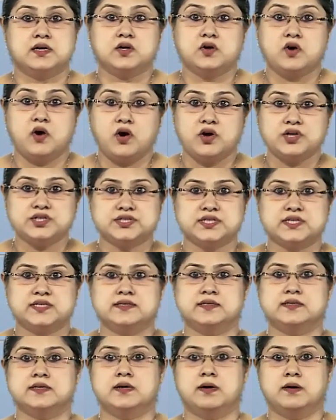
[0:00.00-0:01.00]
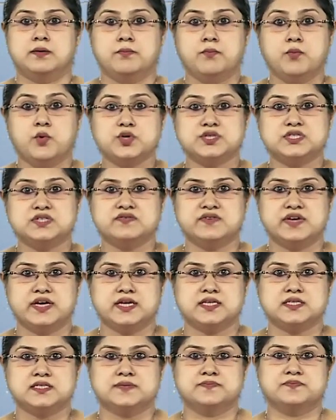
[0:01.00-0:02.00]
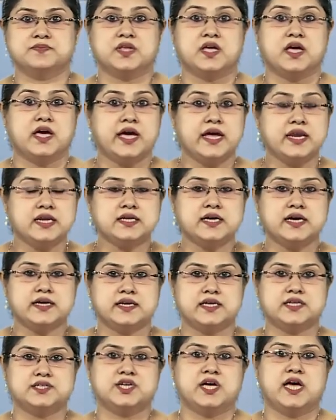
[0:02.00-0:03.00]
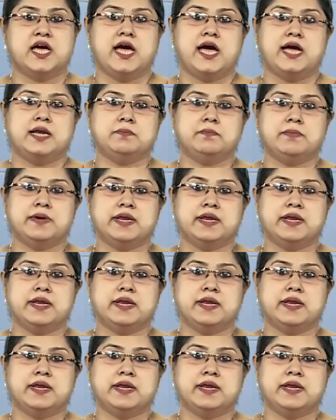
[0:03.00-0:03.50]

caution, motivate, encourage and